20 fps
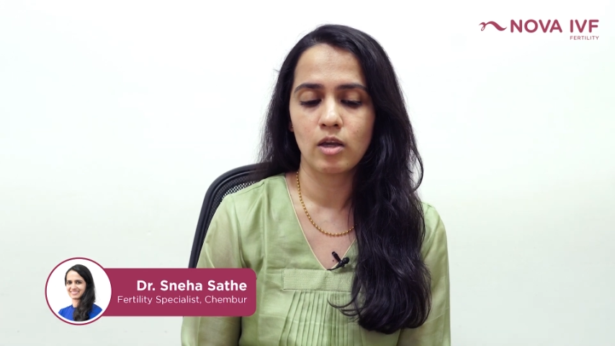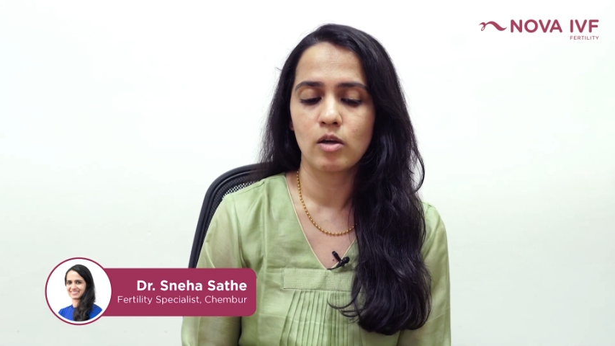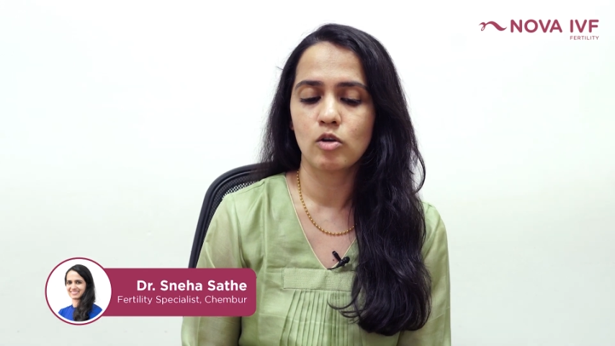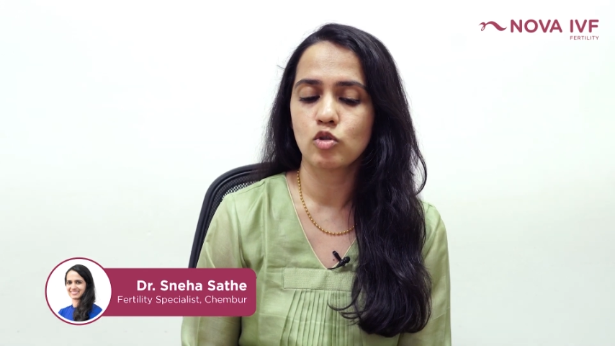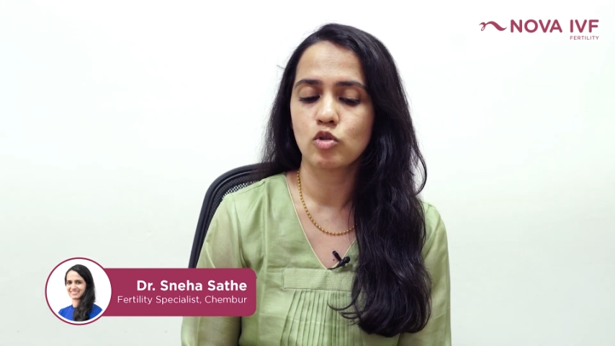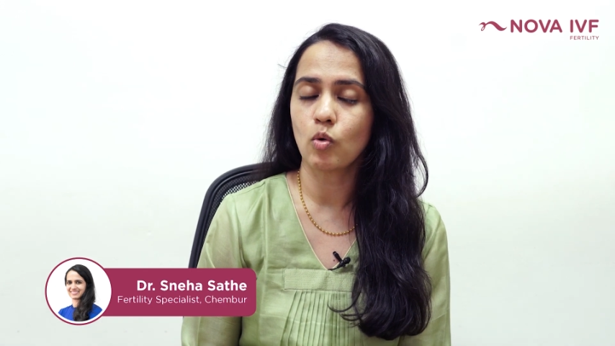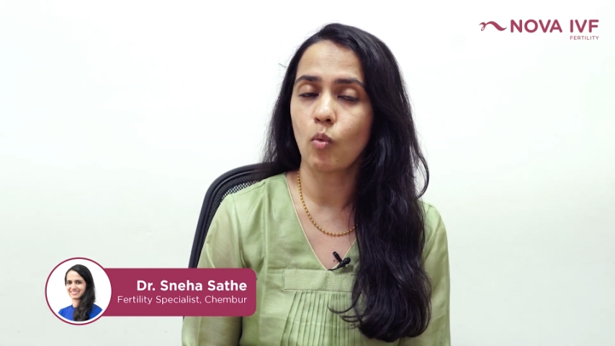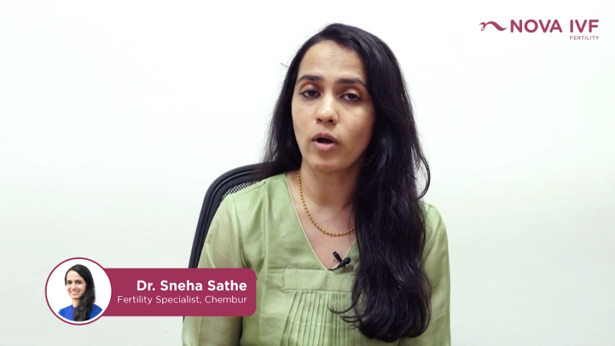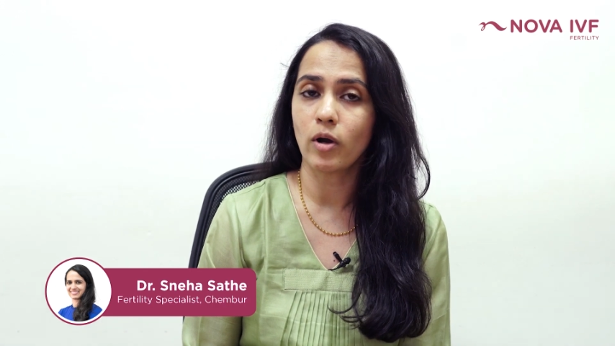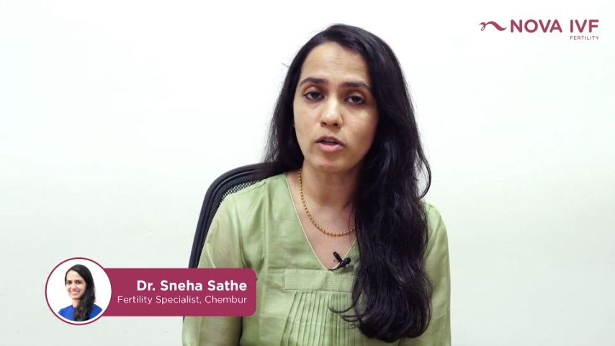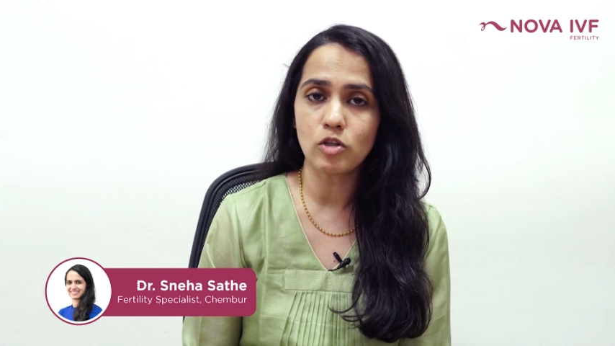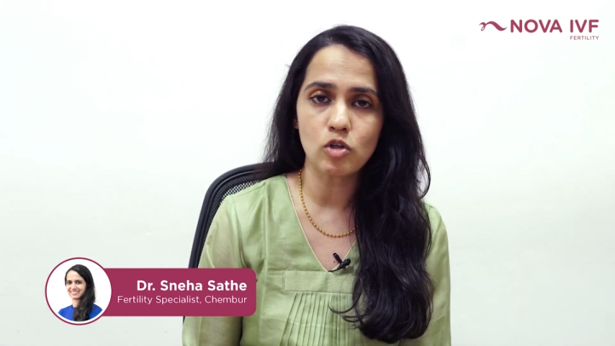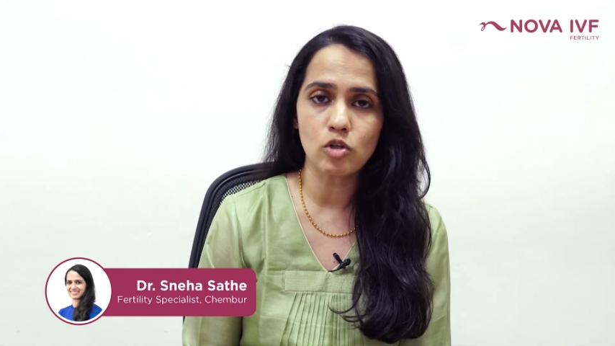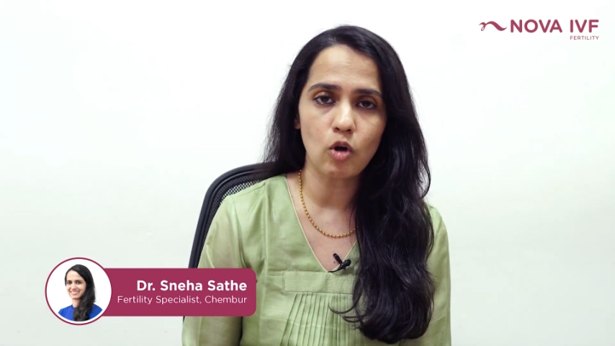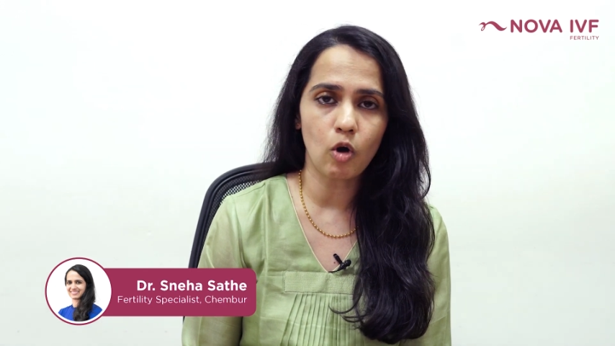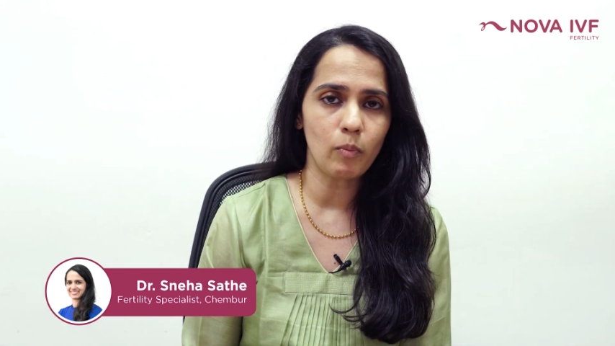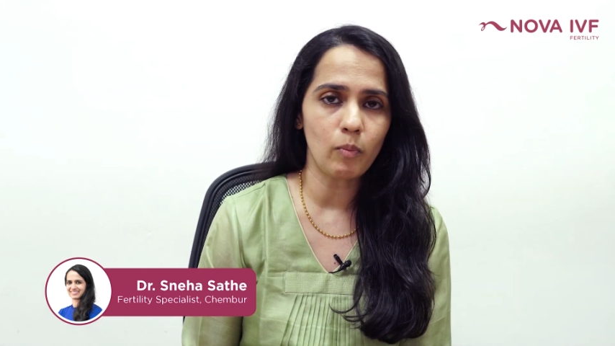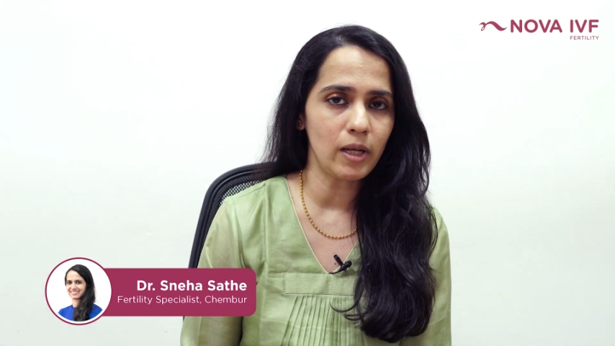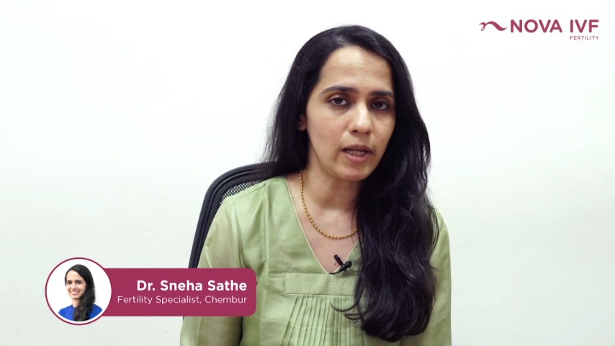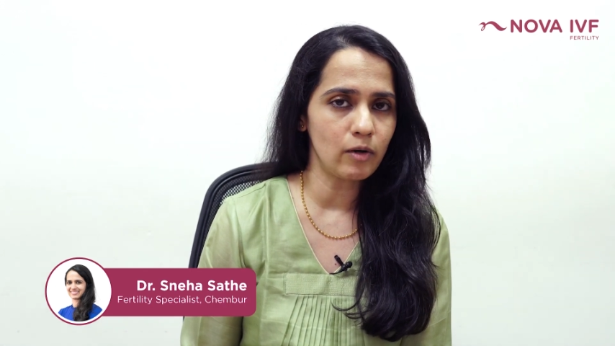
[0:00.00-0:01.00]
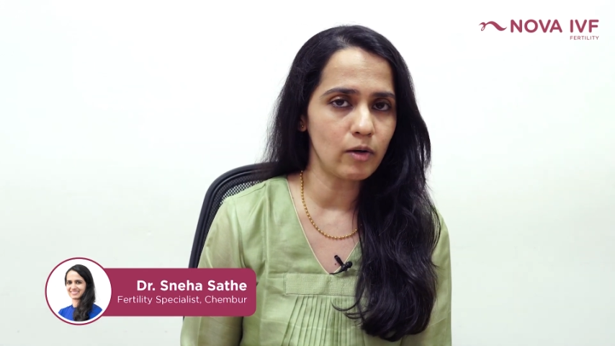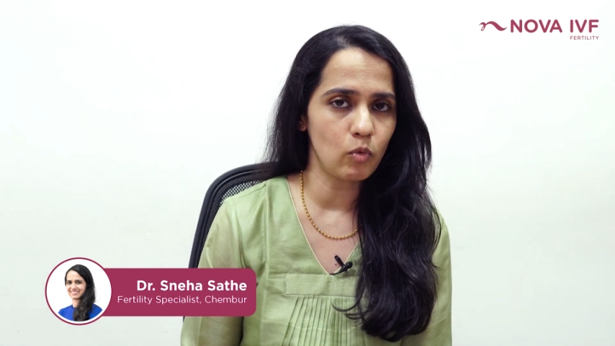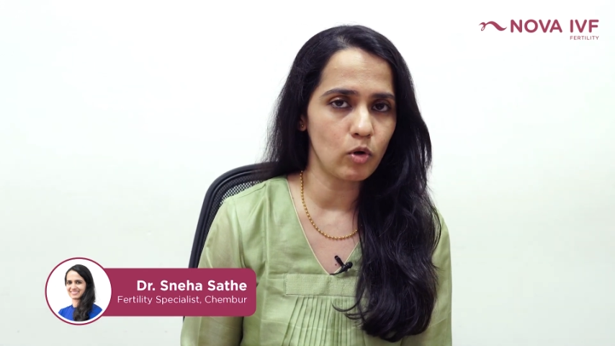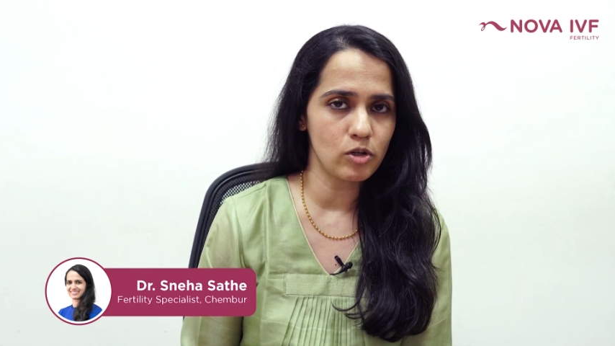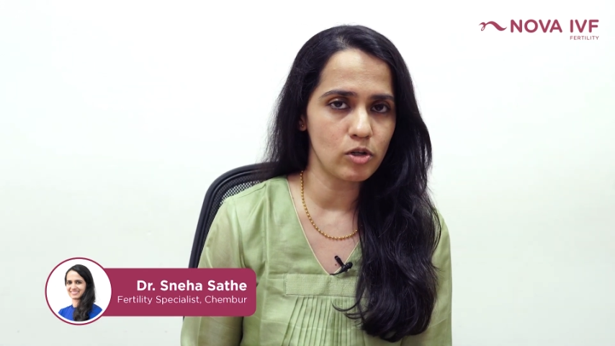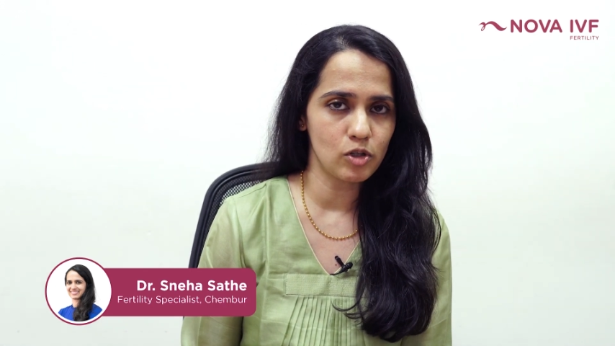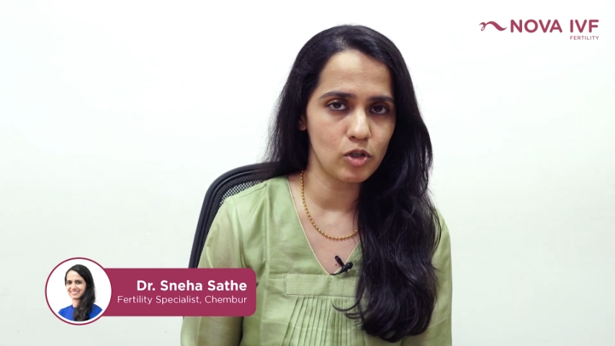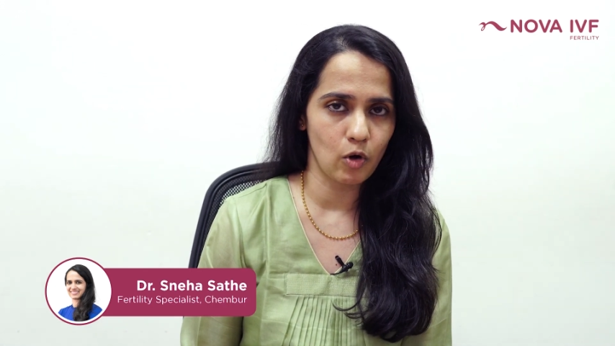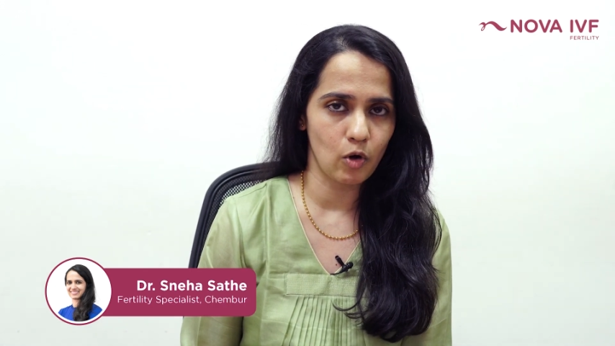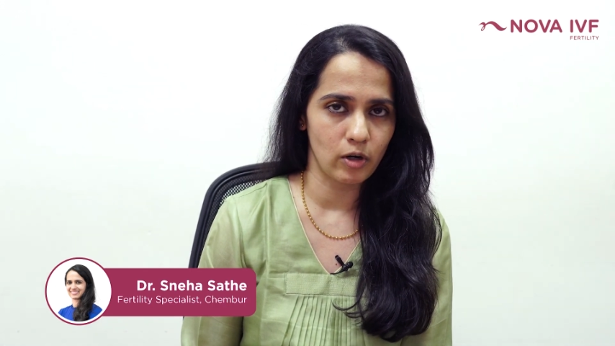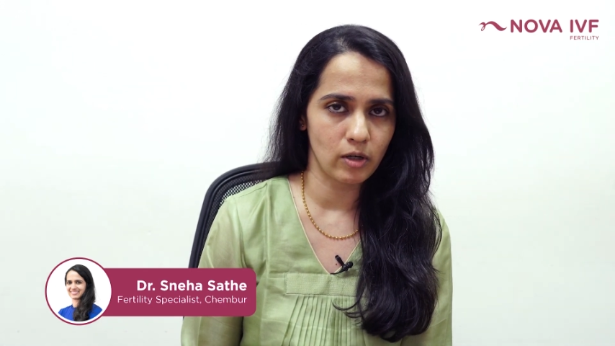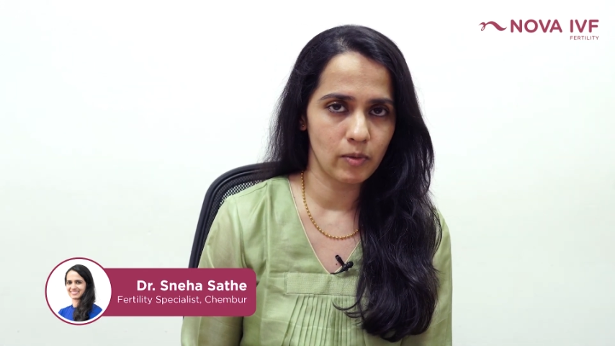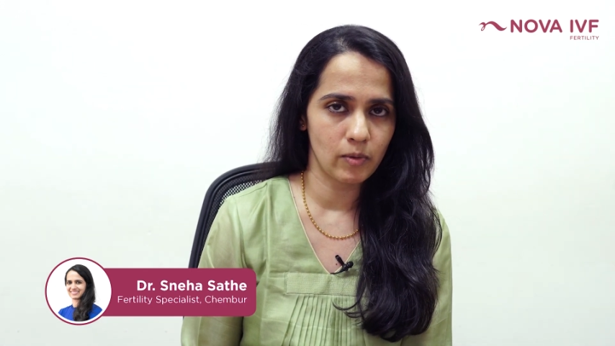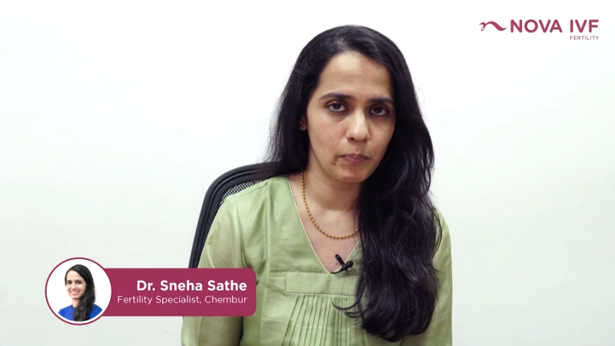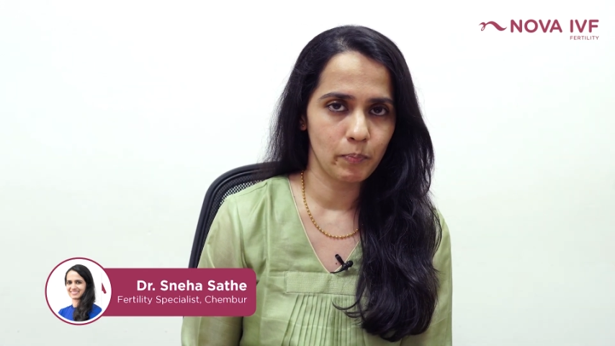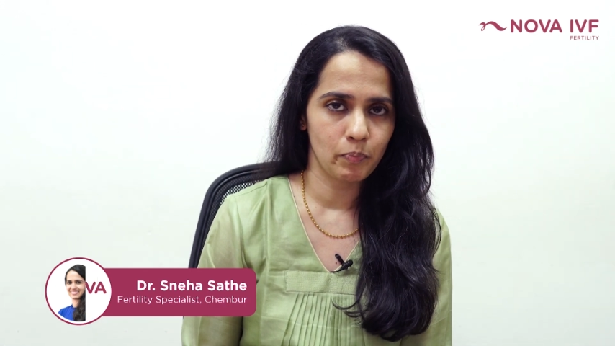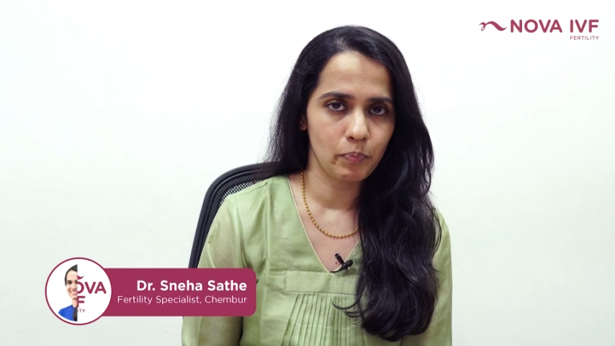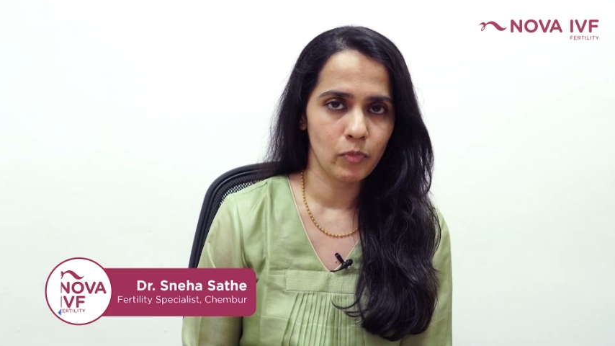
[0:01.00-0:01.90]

So, what is normal and what is not?